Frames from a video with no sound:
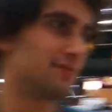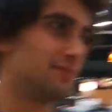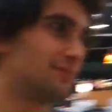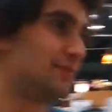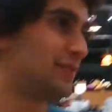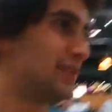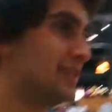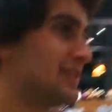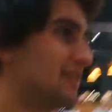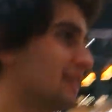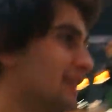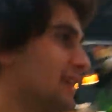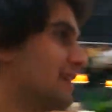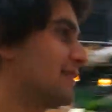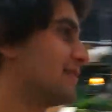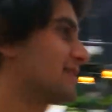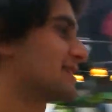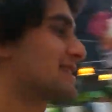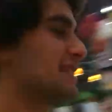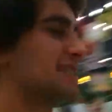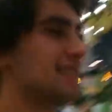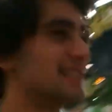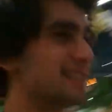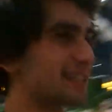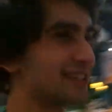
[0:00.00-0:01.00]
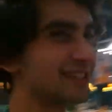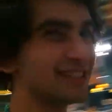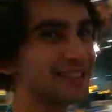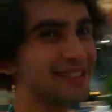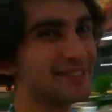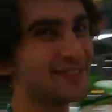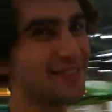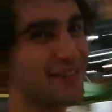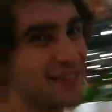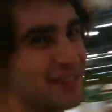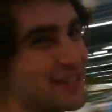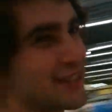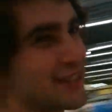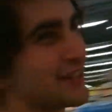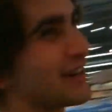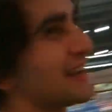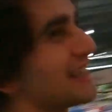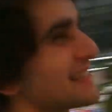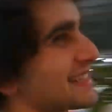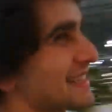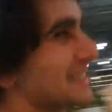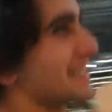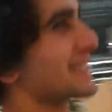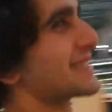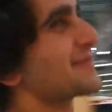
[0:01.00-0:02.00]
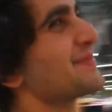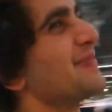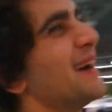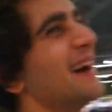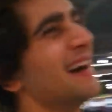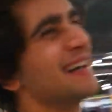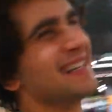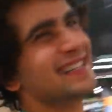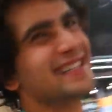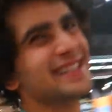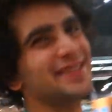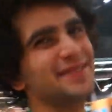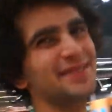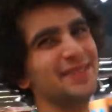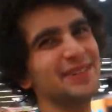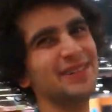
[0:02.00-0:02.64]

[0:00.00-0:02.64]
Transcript: You leave as little of a trace as possible.